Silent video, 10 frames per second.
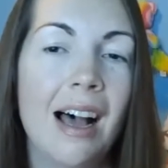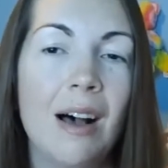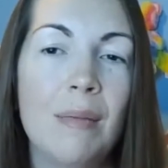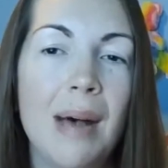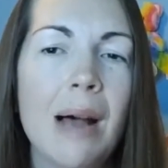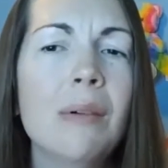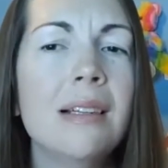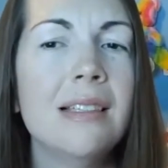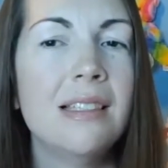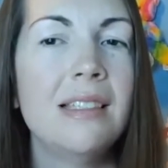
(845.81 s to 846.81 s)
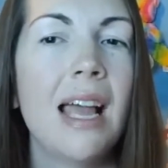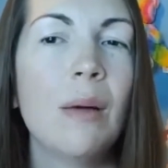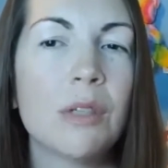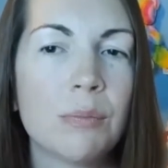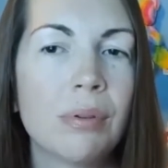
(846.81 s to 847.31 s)
Um, I would say
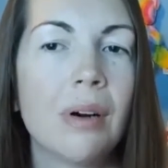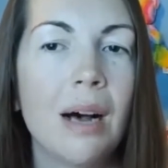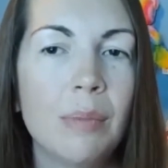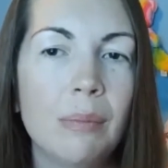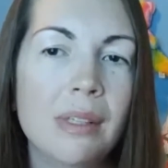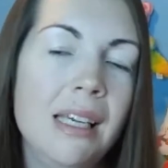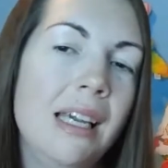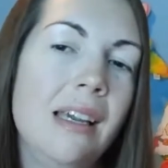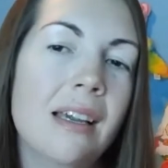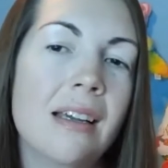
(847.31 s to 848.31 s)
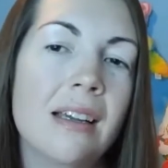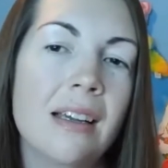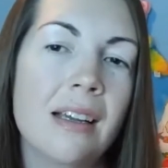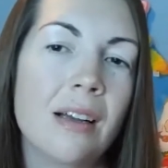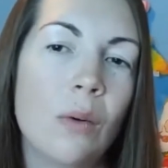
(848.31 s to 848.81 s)
it was probably
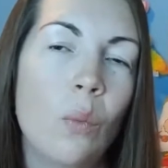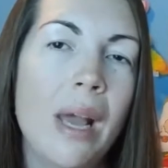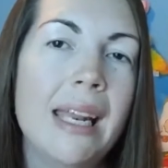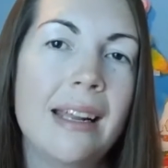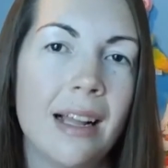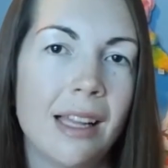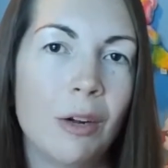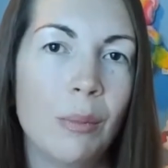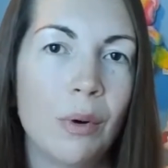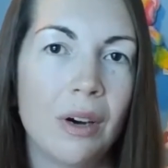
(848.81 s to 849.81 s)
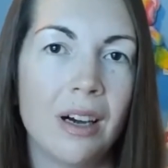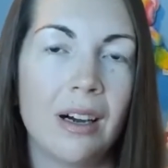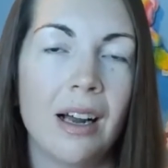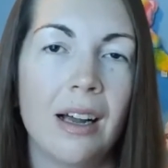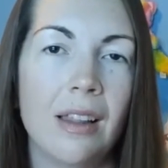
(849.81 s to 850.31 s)
weighted a little
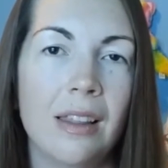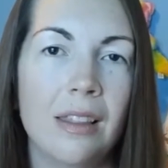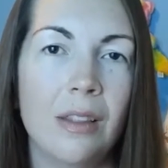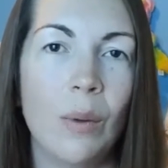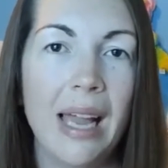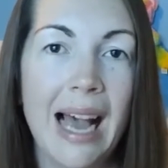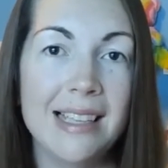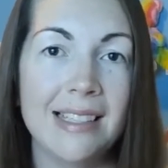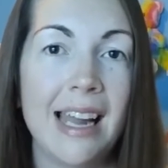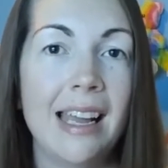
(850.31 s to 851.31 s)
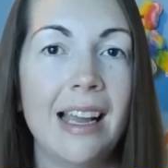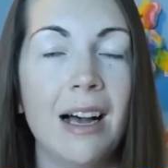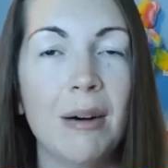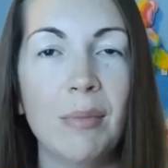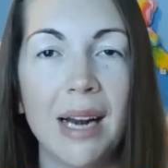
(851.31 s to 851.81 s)
more the way I said it
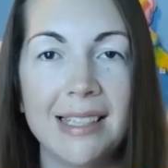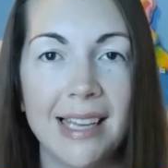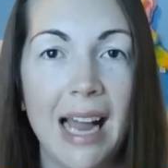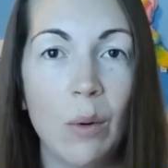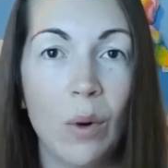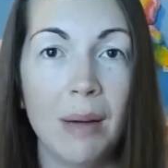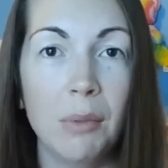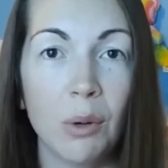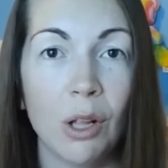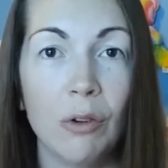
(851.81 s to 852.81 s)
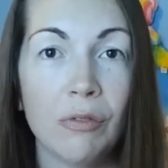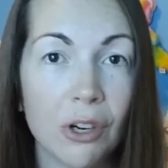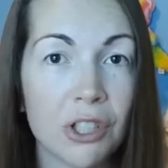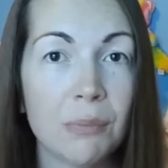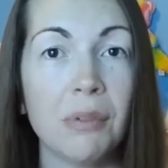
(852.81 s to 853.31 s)
um, when I said I want Moonglow
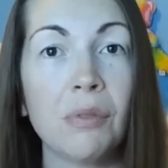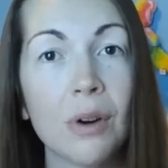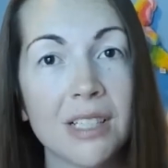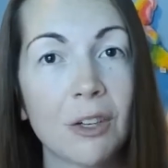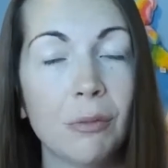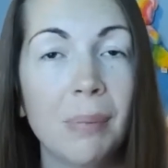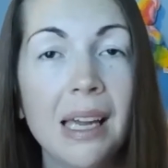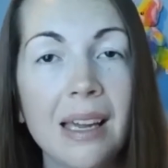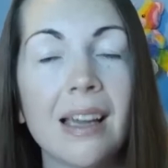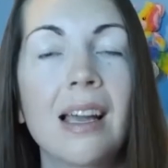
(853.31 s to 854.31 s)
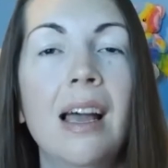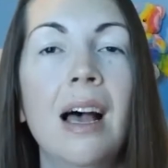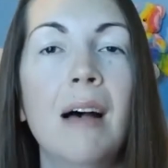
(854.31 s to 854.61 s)
first before Tickle Pink,